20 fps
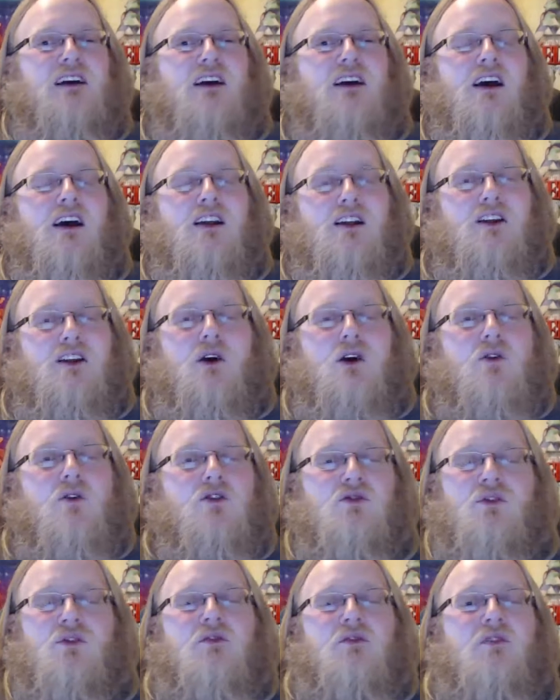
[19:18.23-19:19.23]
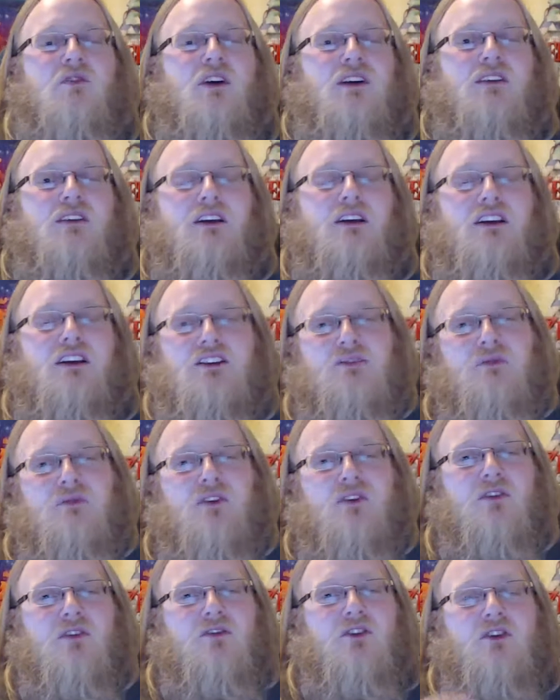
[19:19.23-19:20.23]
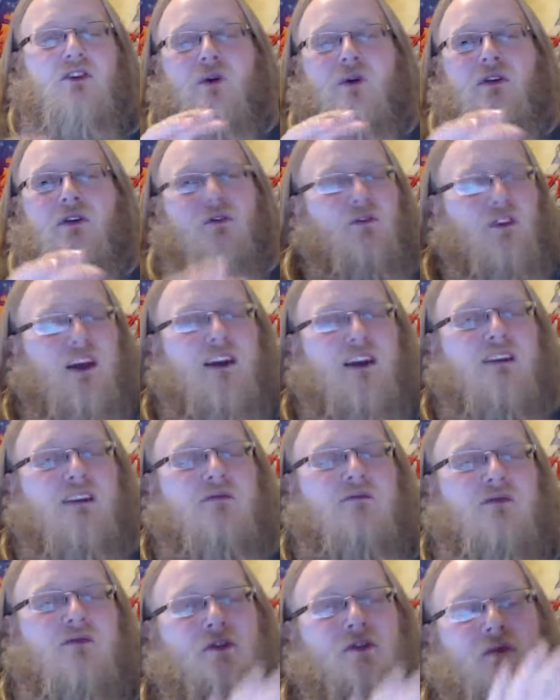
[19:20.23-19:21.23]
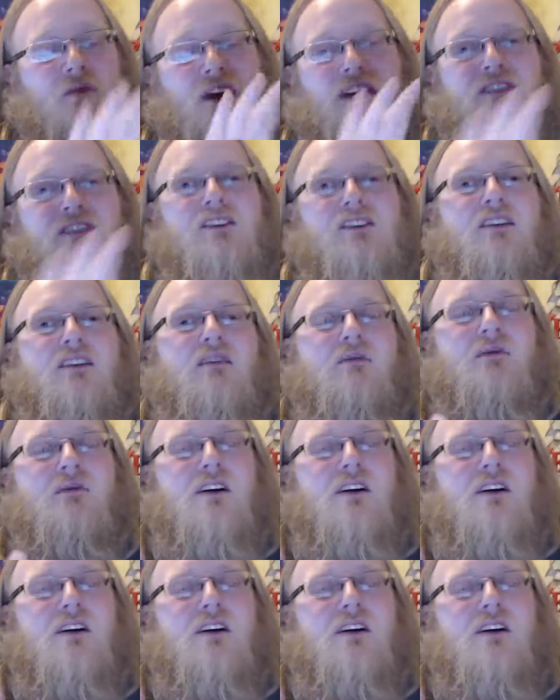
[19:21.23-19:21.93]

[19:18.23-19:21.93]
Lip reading: And he knows what fate, he's smart enough to know what fate awaits them.